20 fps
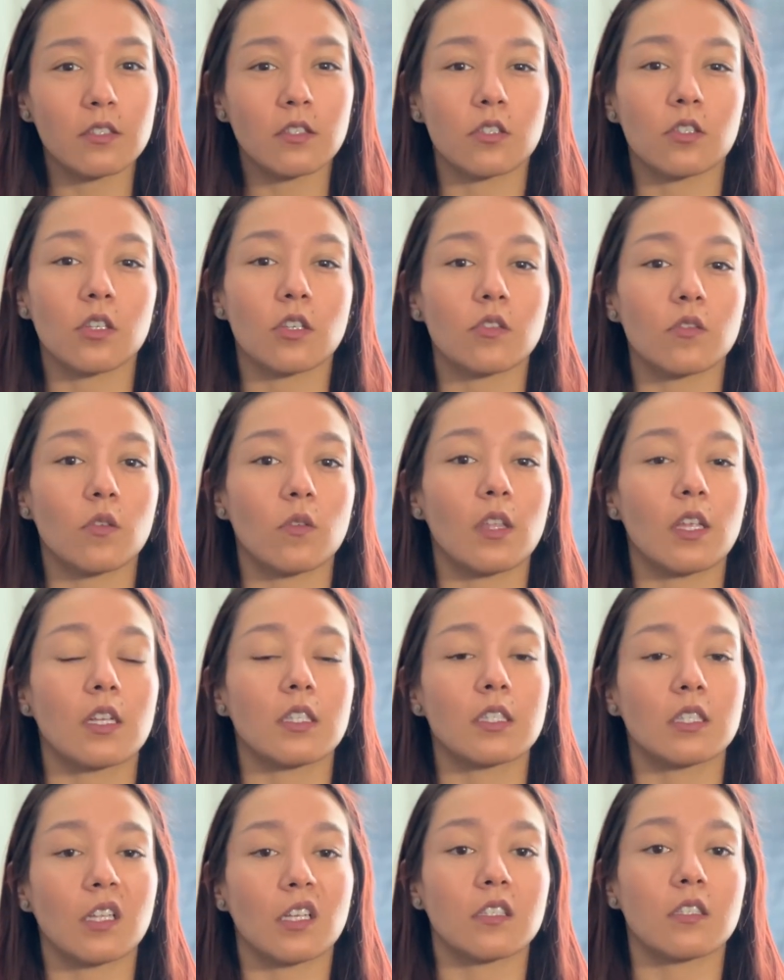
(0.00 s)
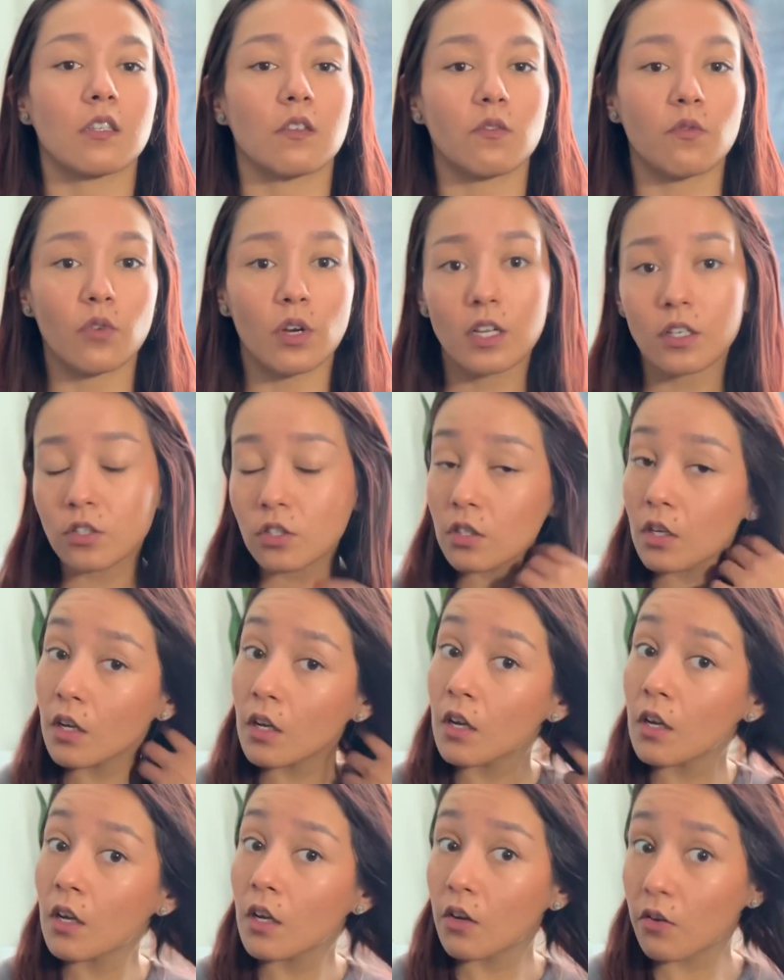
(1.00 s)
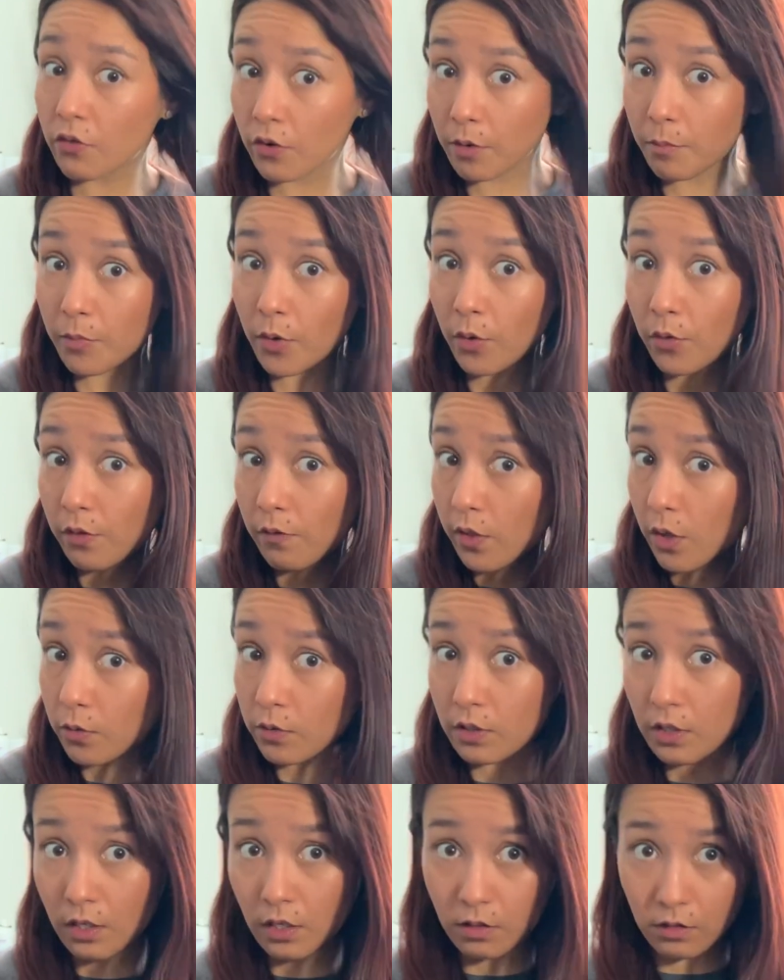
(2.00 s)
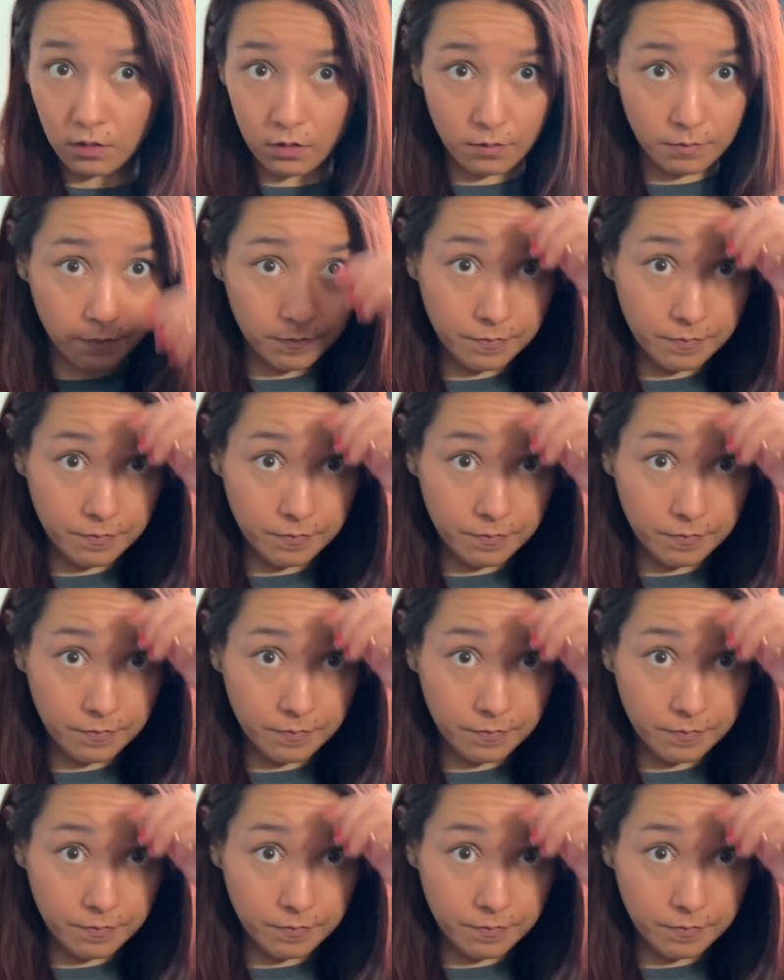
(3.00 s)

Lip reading: just so that it's nice and fresh for both of those things.